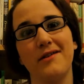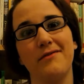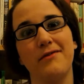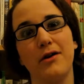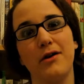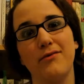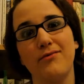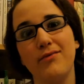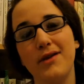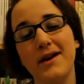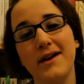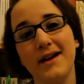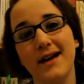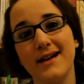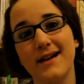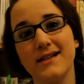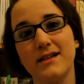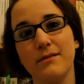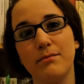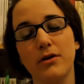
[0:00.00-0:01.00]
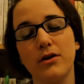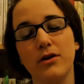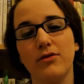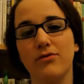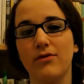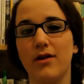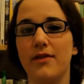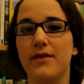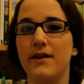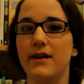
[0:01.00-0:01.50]
if I were reading it as a book
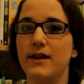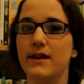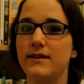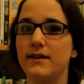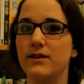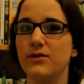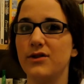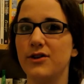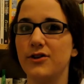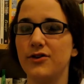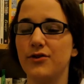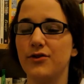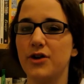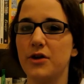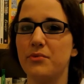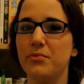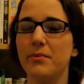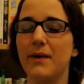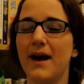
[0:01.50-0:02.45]
rather than listening to it as an audiobook,